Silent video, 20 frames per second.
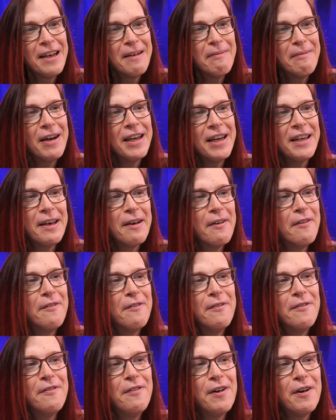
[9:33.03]

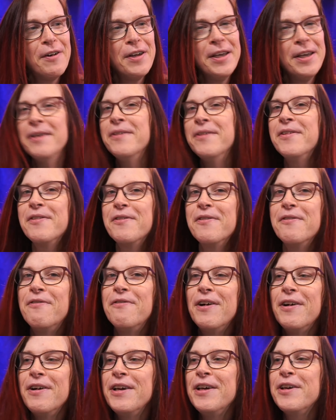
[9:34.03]

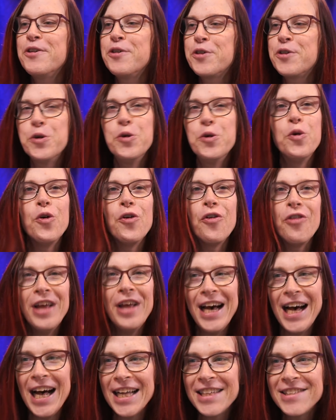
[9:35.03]
very cool
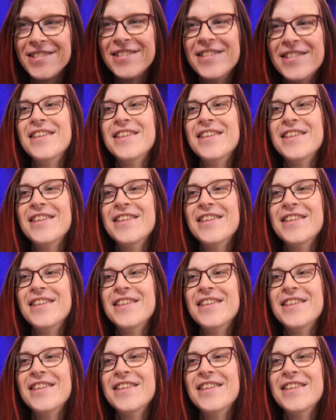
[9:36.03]
dad."